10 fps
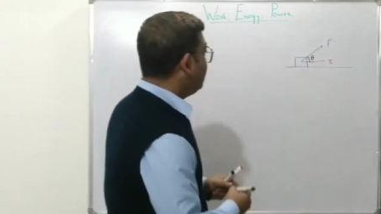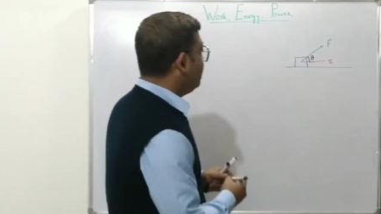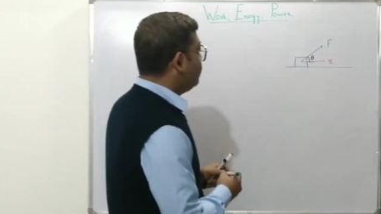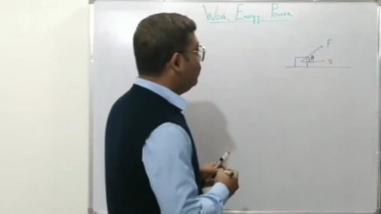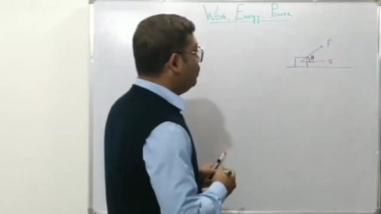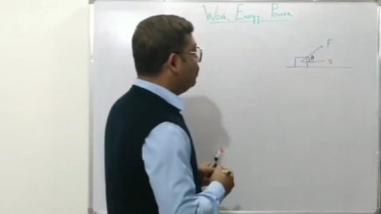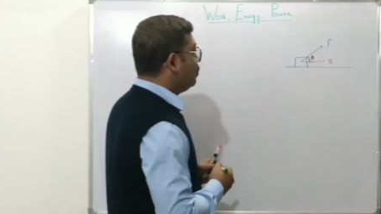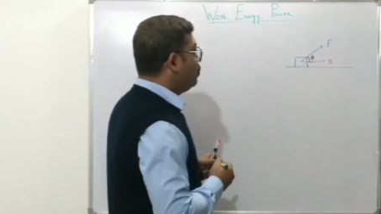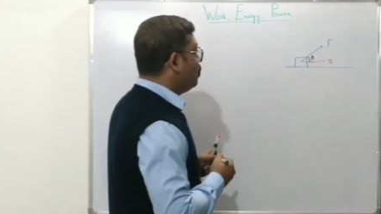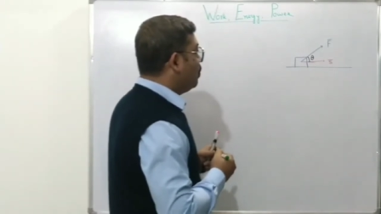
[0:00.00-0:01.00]
into
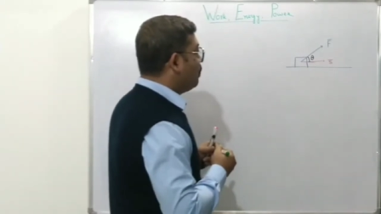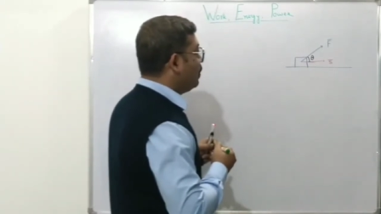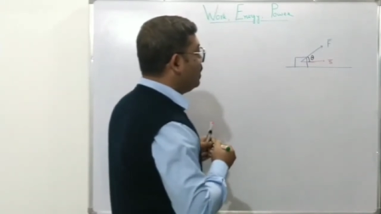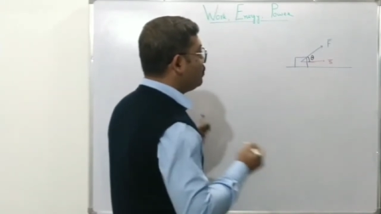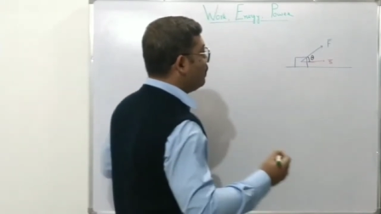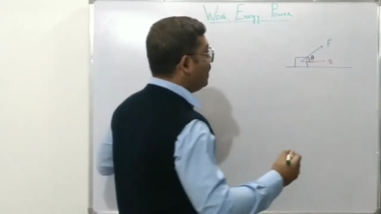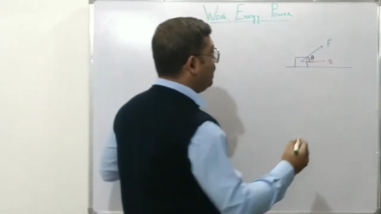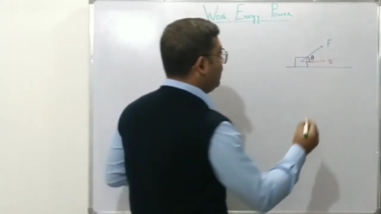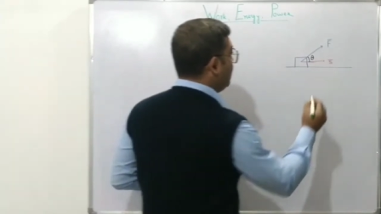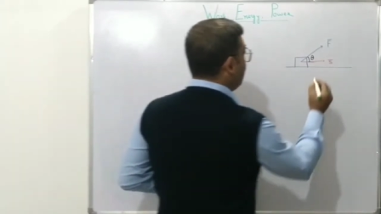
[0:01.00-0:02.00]
two components, one